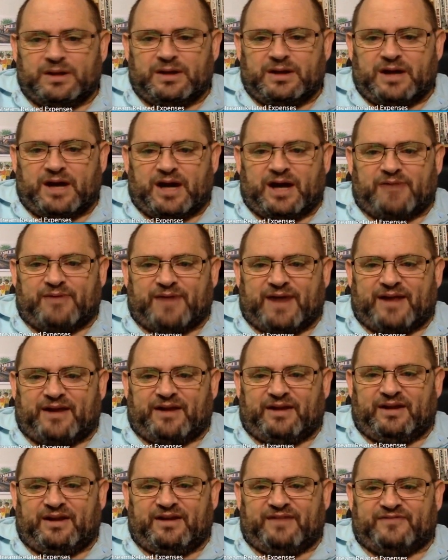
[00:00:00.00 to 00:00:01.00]
I'd
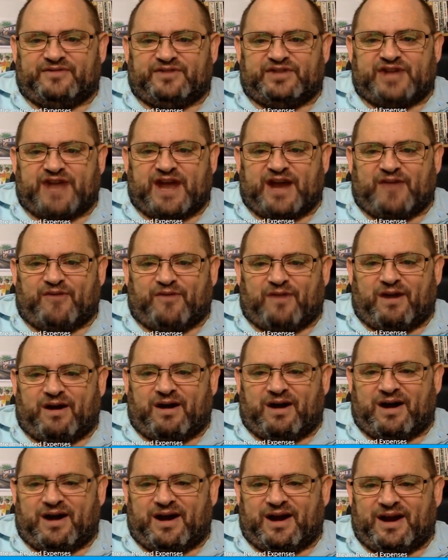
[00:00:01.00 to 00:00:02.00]
rather live Chiang
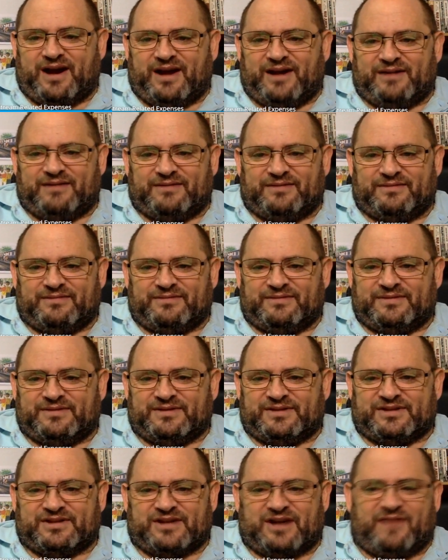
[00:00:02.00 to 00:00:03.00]
Rai
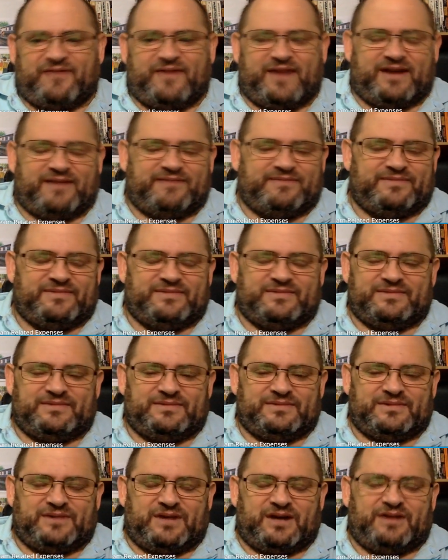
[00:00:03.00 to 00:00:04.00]

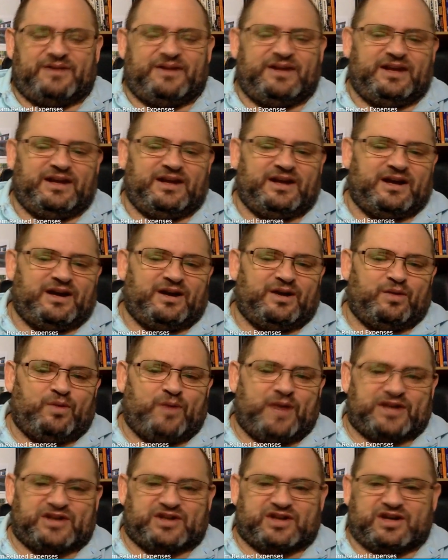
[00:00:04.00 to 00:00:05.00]
on the
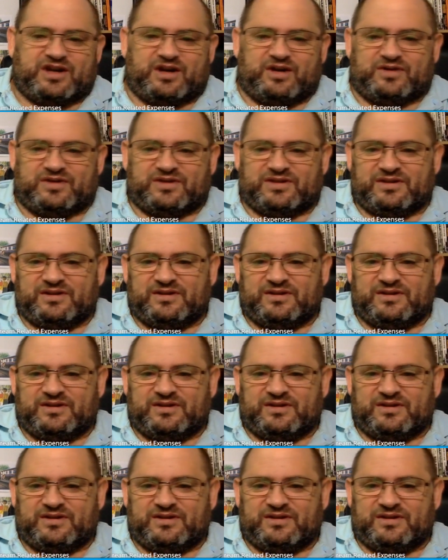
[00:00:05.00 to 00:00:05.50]
west coast.